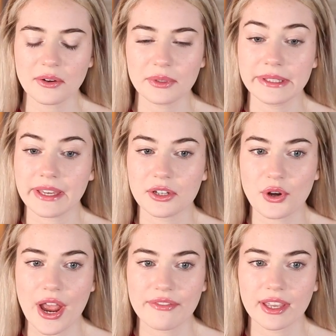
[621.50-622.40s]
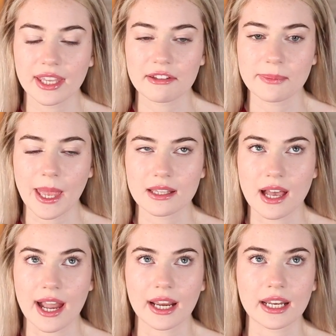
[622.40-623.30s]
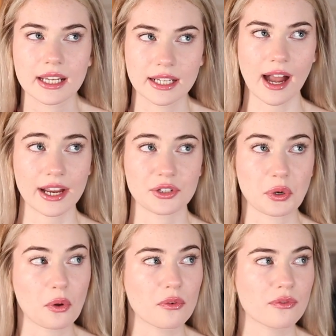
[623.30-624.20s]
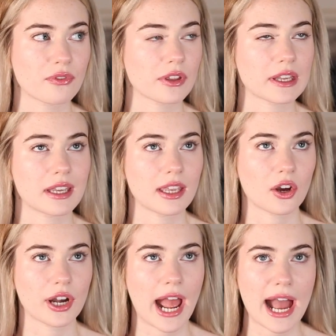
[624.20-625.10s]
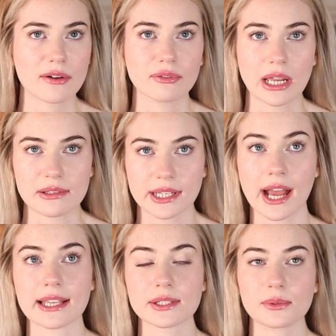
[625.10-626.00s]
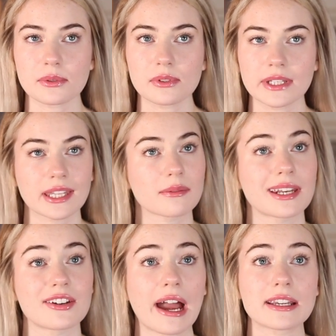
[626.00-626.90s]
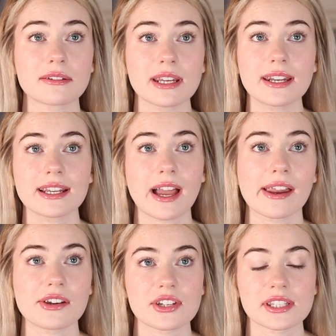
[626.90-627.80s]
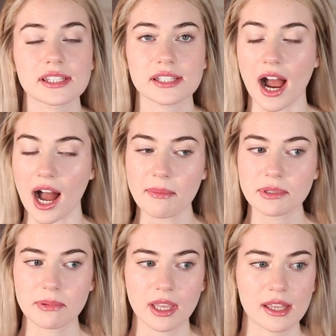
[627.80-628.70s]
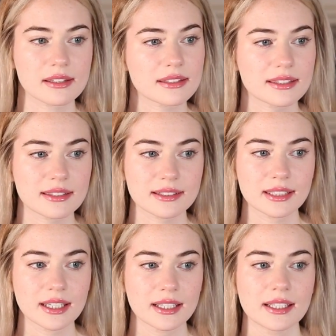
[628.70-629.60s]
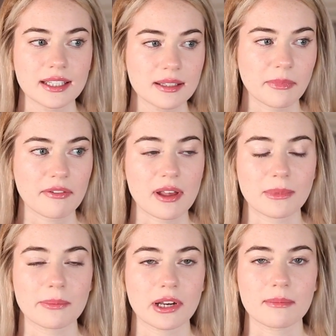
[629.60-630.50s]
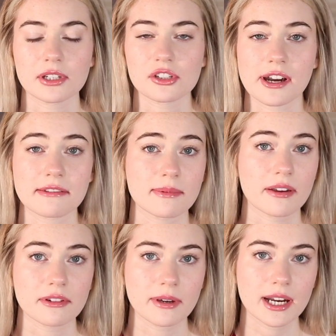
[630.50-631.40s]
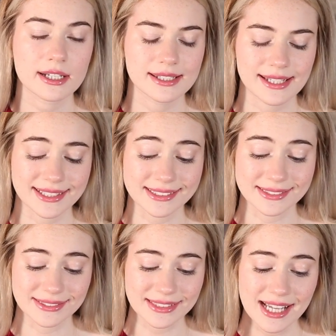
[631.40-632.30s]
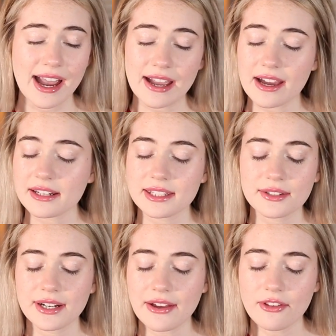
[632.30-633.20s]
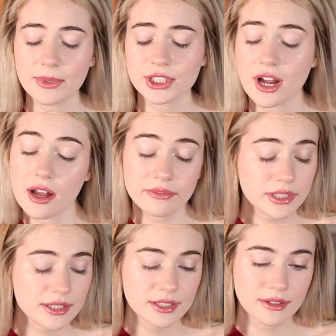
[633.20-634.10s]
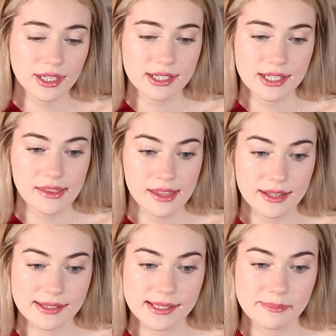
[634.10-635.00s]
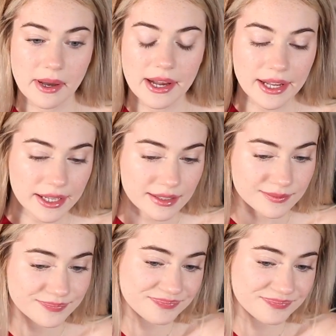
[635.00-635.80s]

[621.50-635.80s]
don't really like driving, it gives me anxiety. I drove for like a year and a half when I was in high school, and then when I graduated, I kind of just stopped because my family pretty much drives me everywhere, so. I honestly don't have that much confidence going into this, but